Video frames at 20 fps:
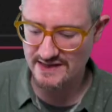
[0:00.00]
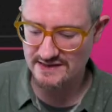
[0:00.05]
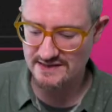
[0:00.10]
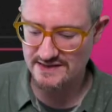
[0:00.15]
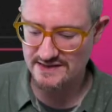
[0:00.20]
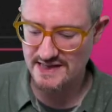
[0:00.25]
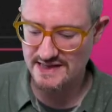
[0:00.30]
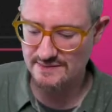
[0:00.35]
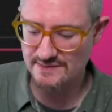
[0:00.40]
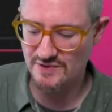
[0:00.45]

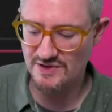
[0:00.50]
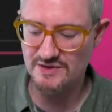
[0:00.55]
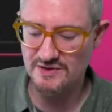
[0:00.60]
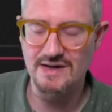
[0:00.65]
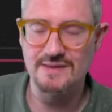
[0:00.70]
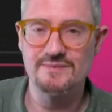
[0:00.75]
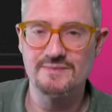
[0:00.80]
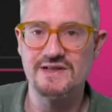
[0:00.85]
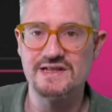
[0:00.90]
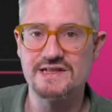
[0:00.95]
send
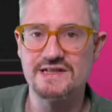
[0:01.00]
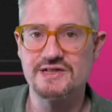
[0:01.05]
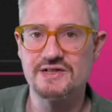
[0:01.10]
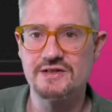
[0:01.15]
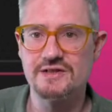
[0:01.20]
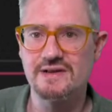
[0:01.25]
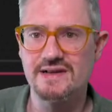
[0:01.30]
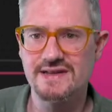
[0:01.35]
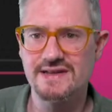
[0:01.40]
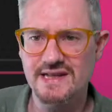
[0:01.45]
program feed to
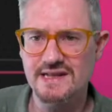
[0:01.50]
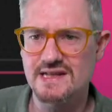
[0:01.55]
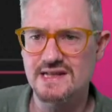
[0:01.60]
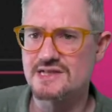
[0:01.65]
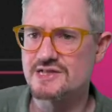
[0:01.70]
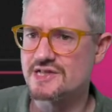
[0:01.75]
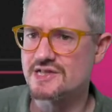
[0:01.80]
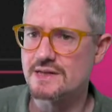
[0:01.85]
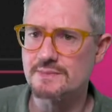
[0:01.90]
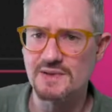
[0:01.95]
Shoot. I think
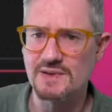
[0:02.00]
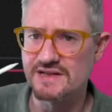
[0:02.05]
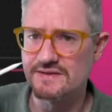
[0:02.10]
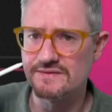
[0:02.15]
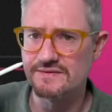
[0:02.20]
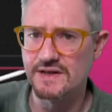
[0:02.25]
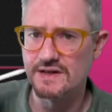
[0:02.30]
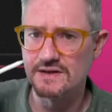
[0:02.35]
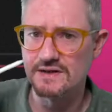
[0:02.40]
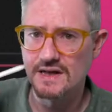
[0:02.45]
that's checked by
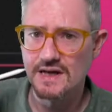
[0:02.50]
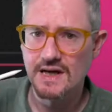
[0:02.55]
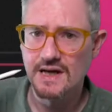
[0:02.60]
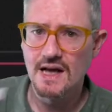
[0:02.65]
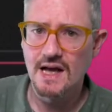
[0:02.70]
default.